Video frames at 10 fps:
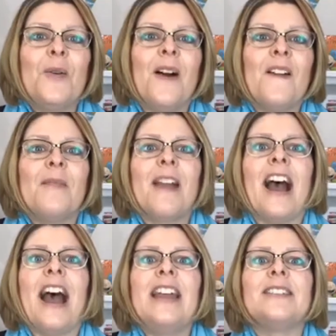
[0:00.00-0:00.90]
welcome
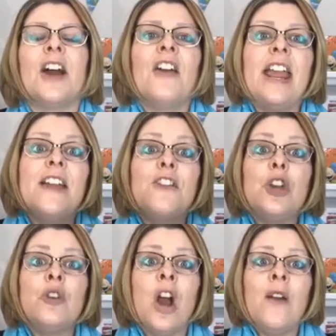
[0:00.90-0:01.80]
guys. All right, if
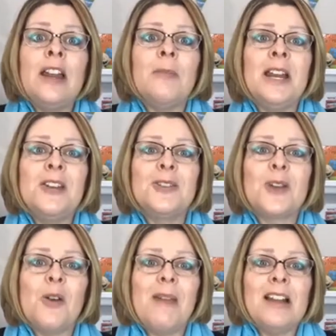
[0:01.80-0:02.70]
you know anybody who's
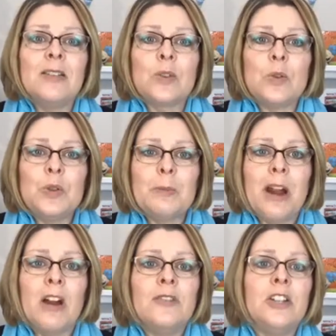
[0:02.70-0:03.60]
going back to school tomorrow,